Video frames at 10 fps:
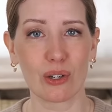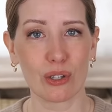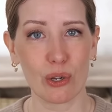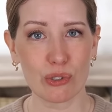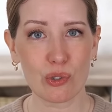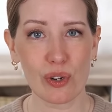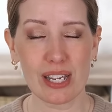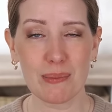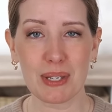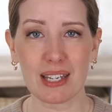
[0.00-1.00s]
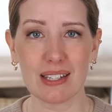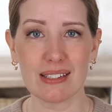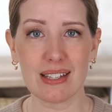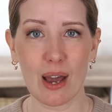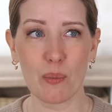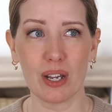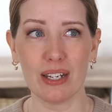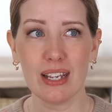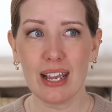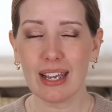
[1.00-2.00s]
Glow Screen because that
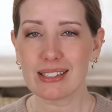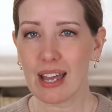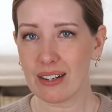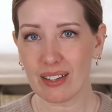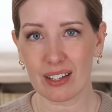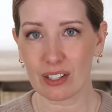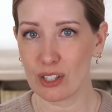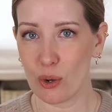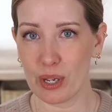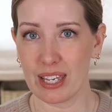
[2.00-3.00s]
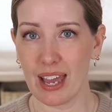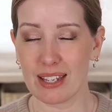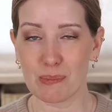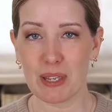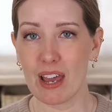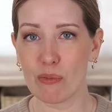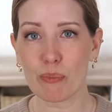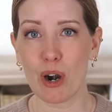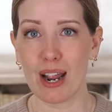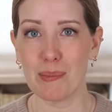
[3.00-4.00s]
one is kind of like a glowy SPF
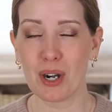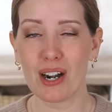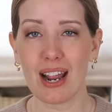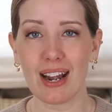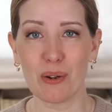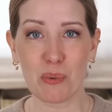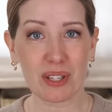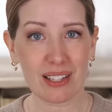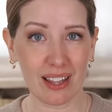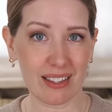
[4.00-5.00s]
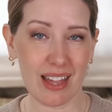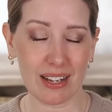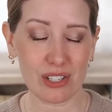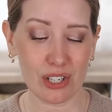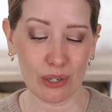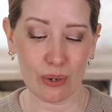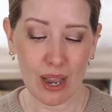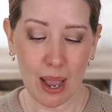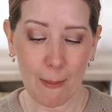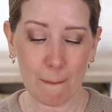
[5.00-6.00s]
primer, and I really like that too.
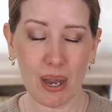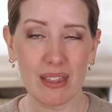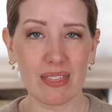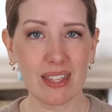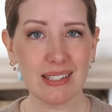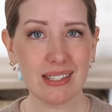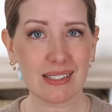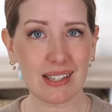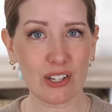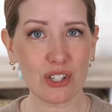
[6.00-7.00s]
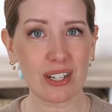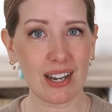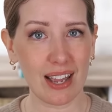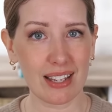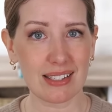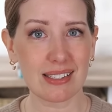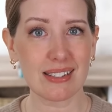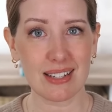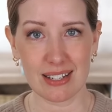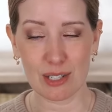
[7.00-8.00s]
But this is such a nice
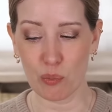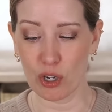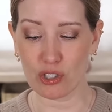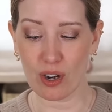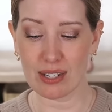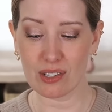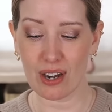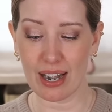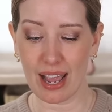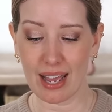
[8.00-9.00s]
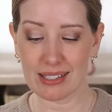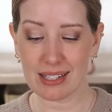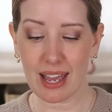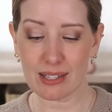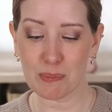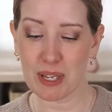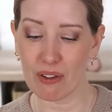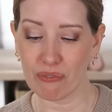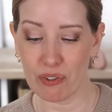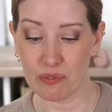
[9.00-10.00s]
tinted moisturizer, and it has the
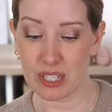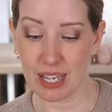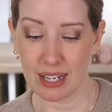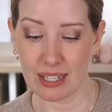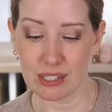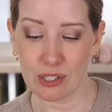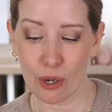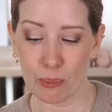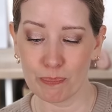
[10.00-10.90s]
SPF 50 in it. So